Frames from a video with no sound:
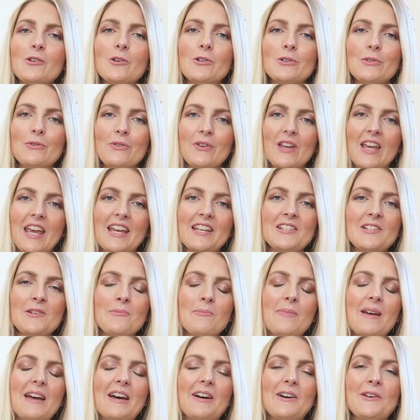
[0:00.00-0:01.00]

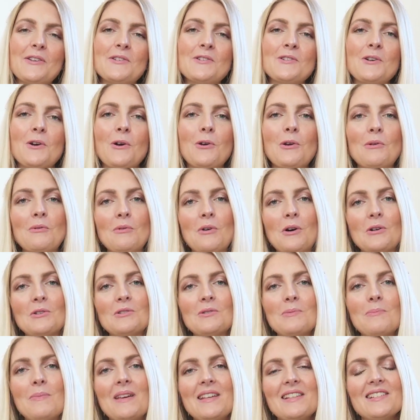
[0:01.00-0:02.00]
notification bell so you
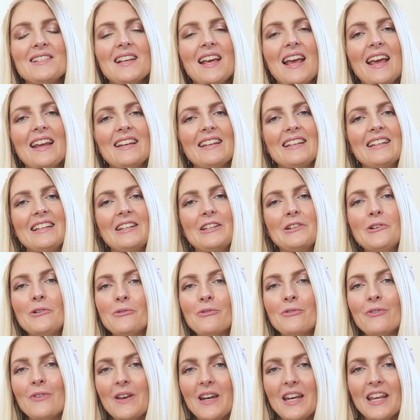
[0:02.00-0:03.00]
won't miss any new
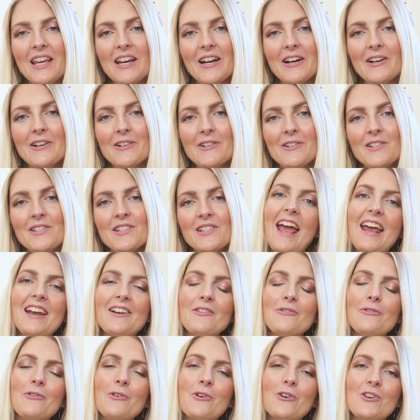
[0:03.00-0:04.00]
videos. And
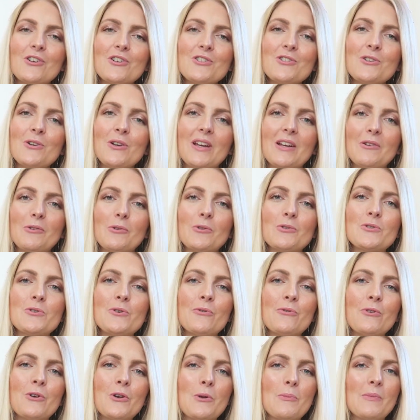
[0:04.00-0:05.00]
of course, you can also
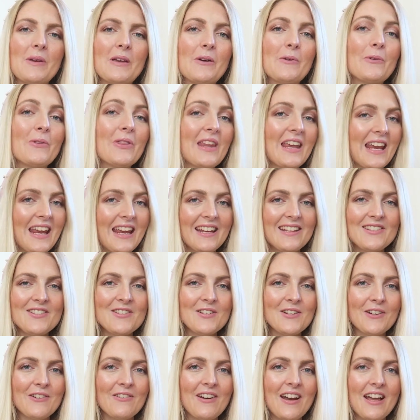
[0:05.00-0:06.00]
follow me on
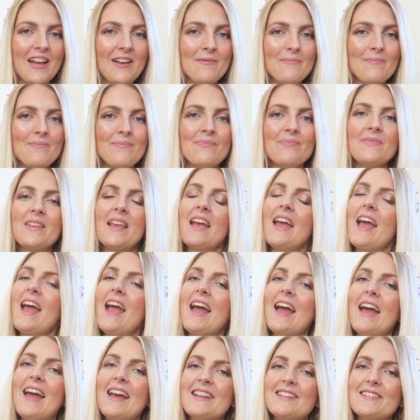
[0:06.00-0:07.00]
Instagram.
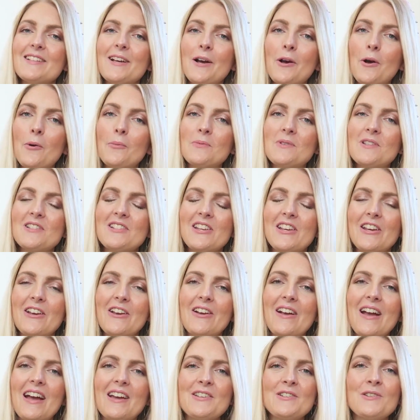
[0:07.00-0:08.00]
And I hope to see
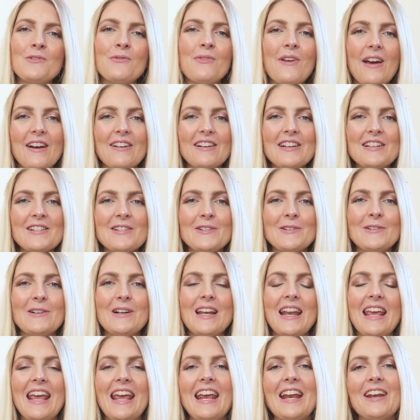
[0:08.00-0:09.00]
you guys very
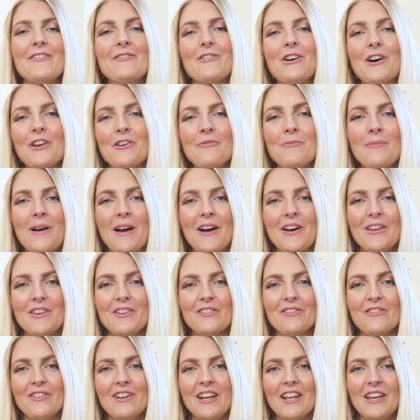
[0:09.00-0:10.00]
soon in one of my
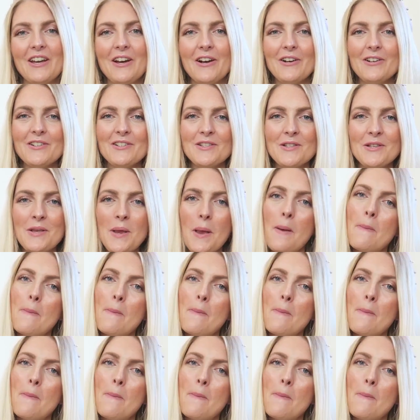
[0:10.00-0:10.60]
other videos.